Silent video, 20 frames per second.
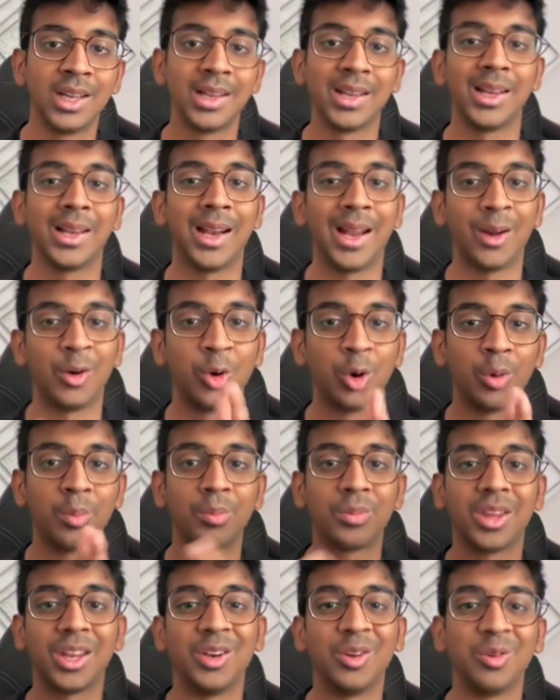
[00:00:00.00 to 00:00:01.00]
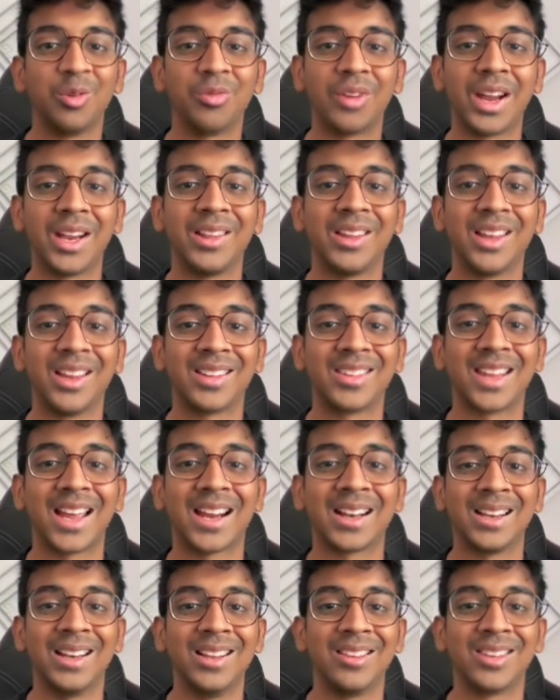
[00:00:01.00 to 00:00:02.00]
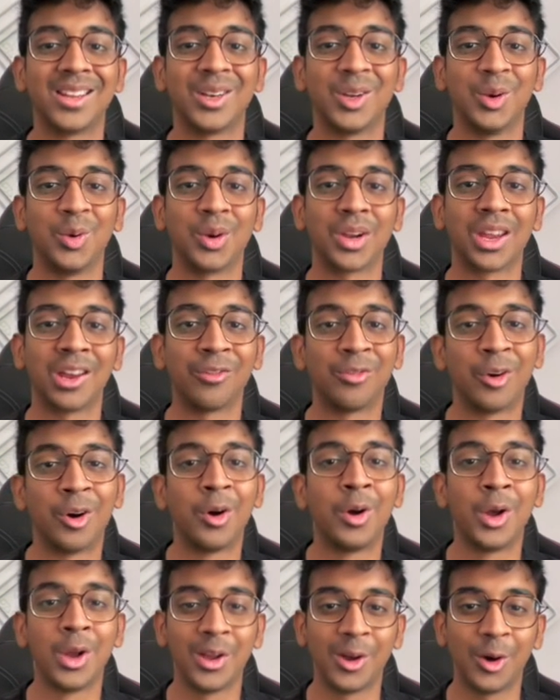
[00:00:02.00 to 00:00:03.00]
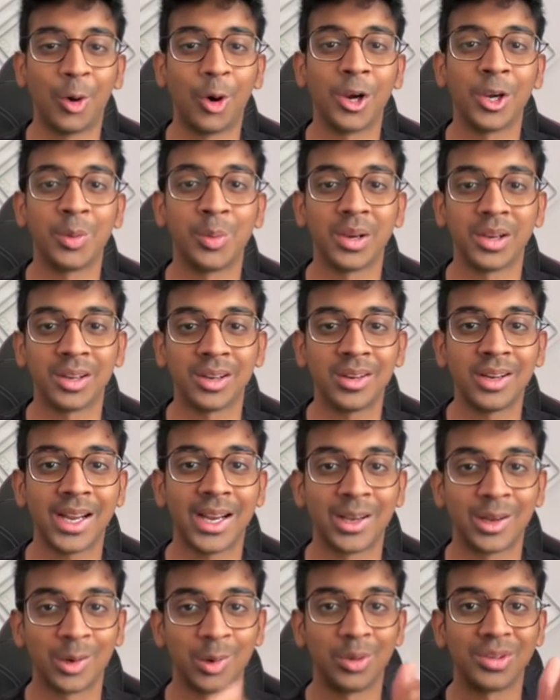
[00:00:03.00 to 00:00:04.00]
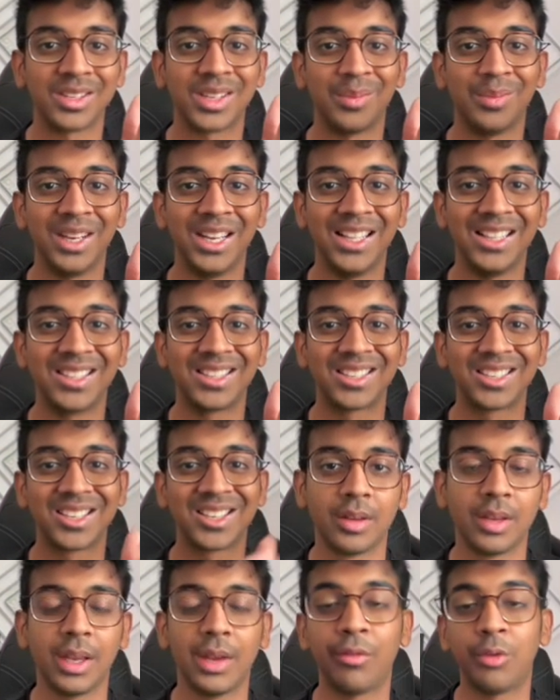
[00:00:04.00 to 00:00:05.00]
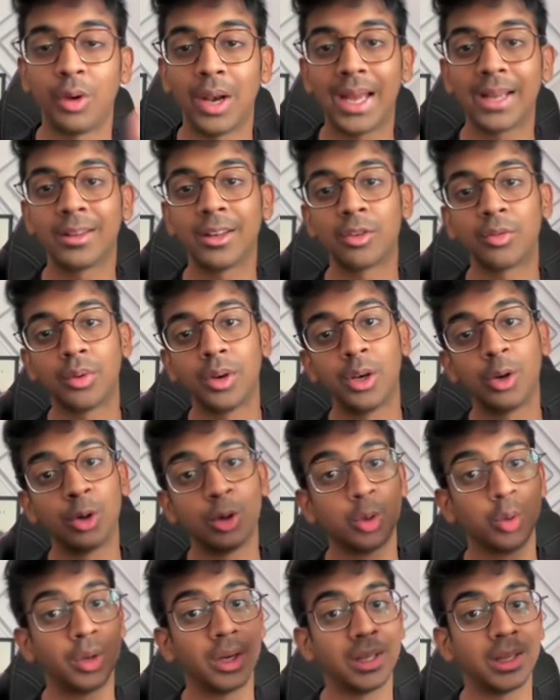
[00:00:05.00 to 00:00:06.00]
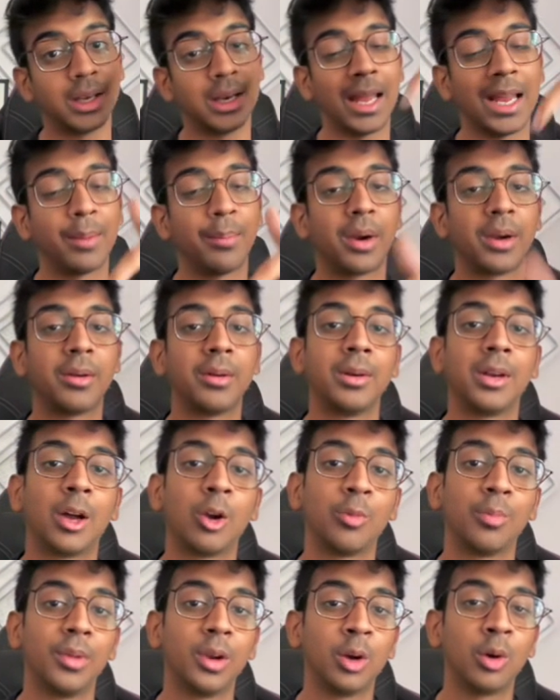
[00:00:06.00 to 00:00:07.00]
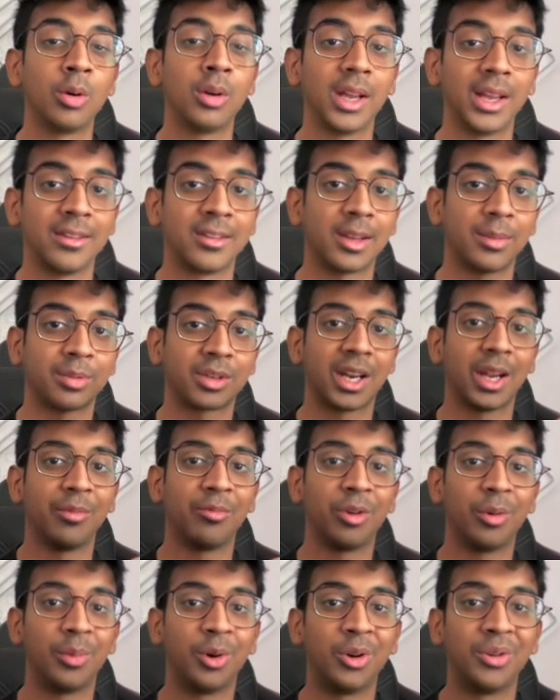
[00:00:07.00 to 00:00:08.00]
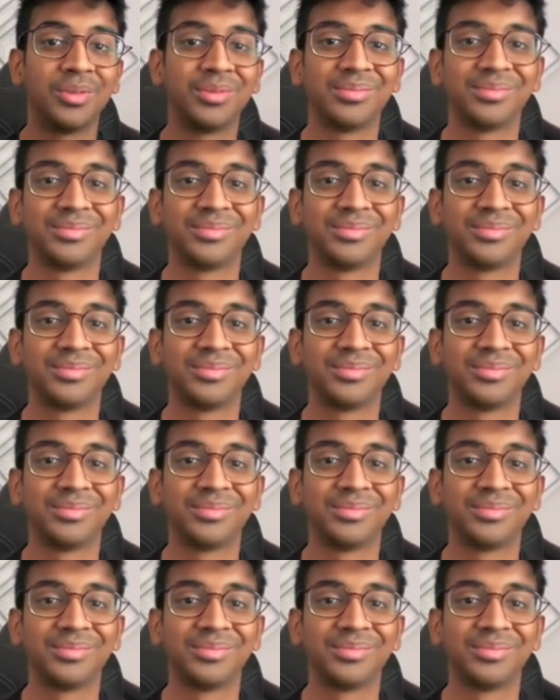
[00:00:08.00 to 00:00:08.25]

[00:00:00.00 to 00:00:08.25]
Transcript: And I hope that you find the exact leads that you're looking for on Twitter and close some deals. If you like this video, do hit the like button down below and subscribe for more.